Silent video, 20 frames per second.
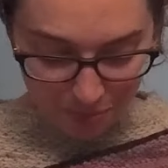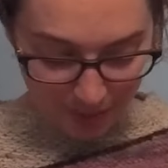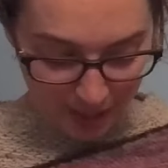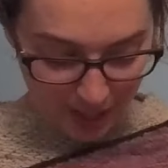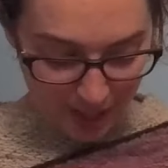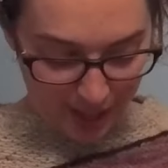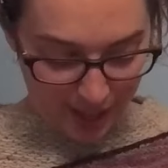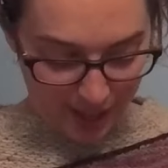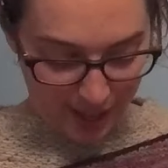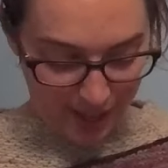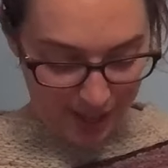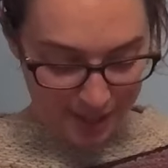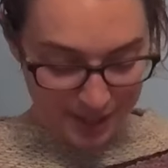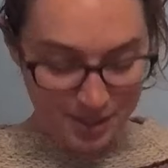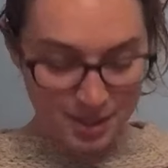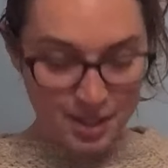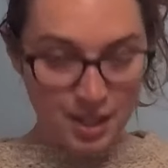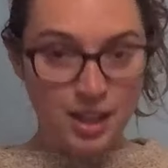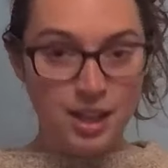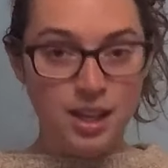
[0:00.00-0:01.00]

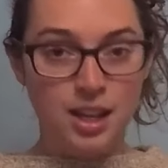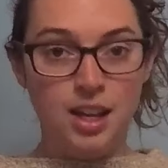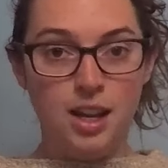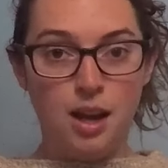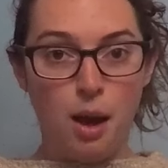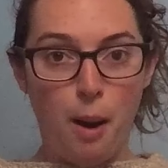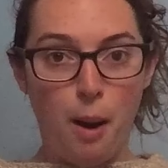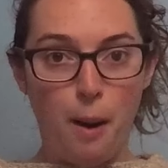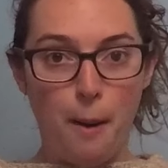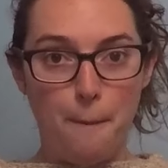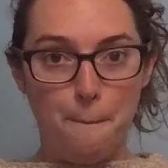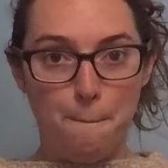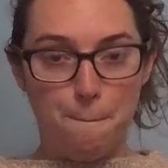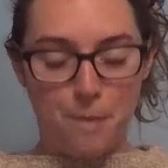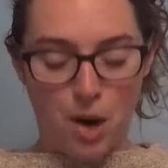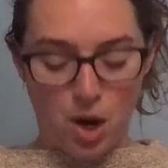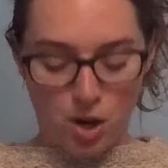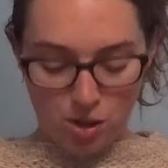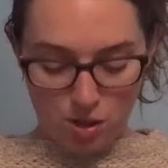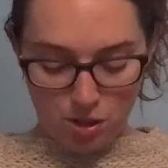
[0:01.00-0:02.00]
and
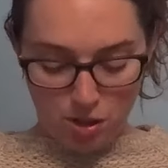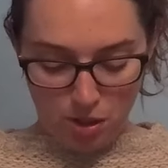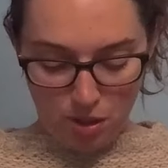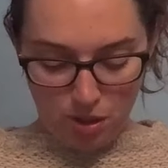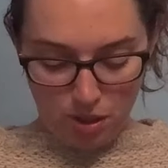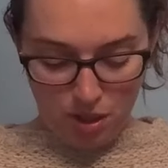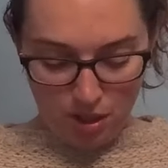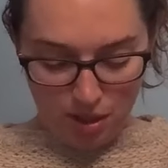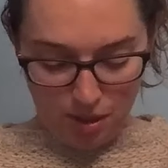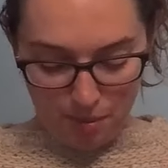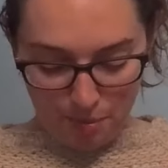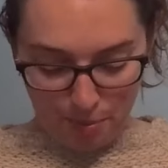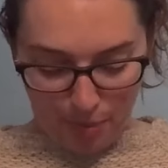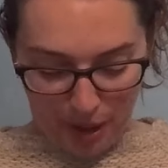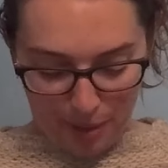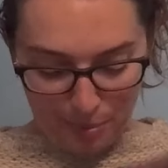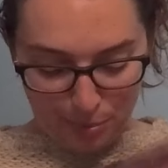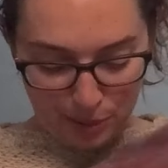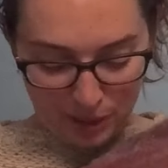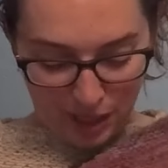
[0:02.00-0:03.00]
marl
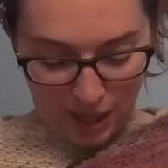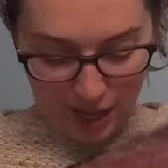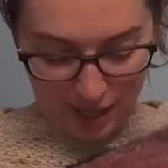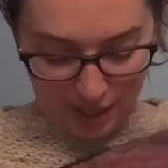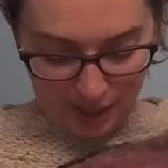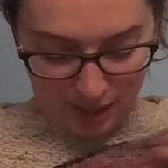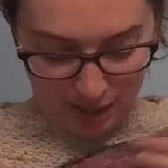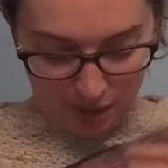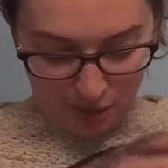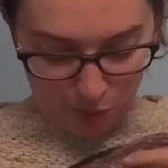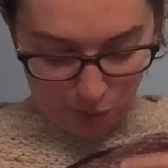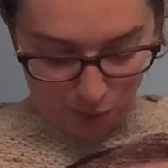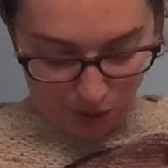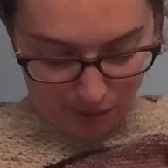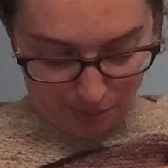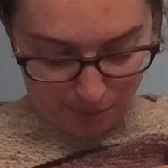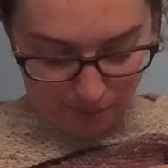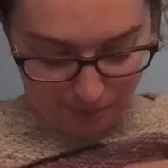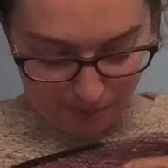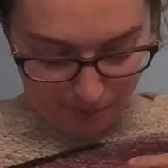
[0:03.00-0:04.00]
by plying, or
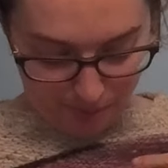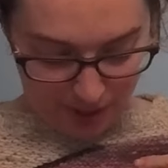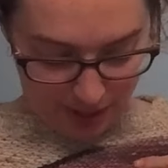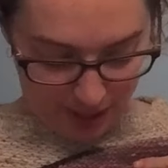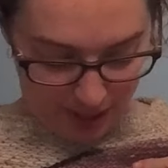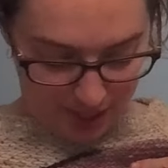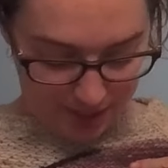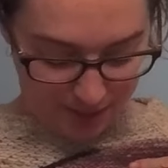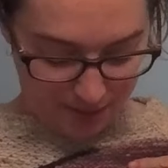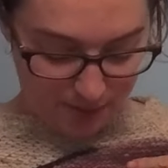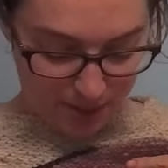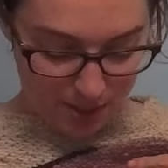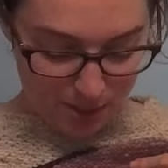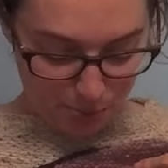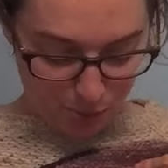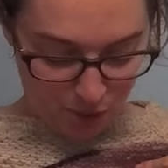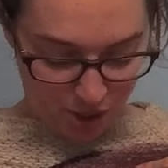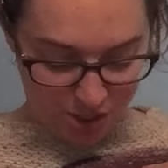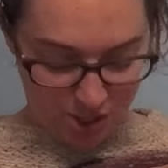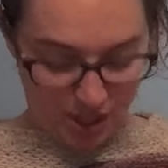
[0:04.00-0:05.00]
in the case of this
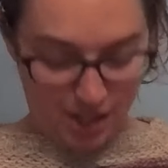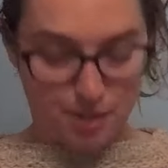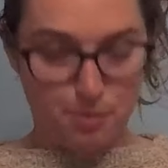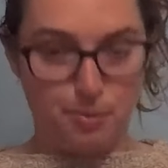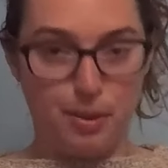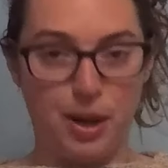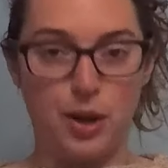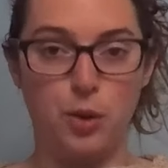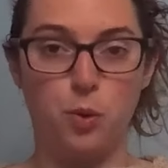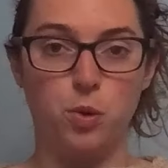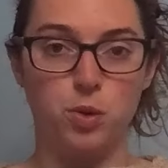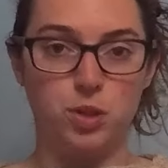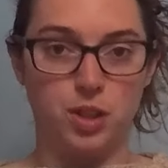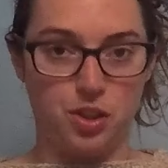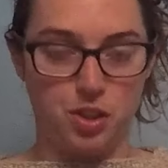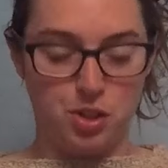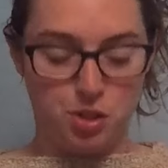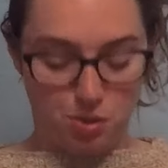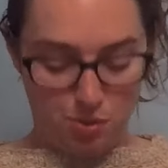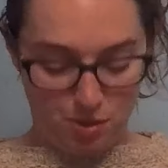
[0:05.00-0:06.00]
project, by holding
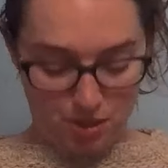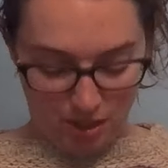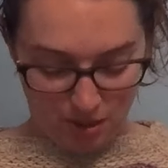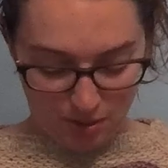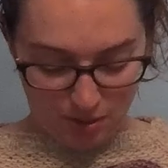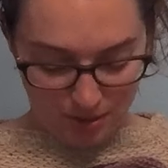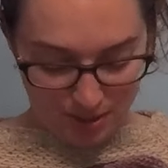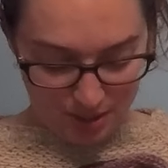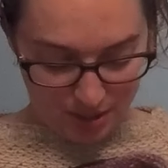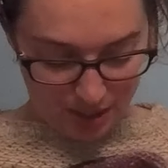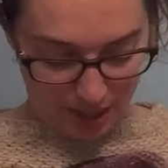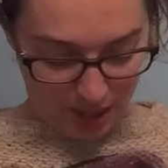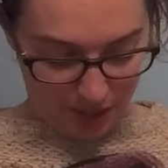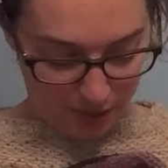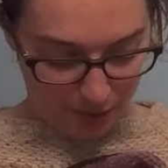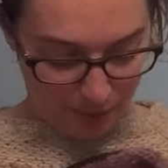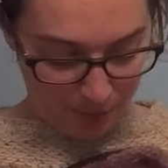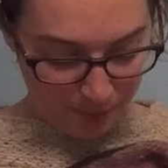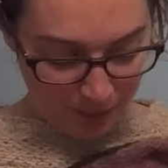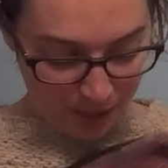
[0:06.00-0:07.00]
the two singles
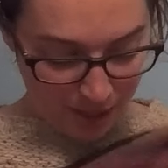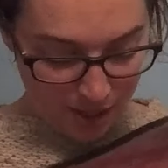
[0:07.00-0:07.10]
together.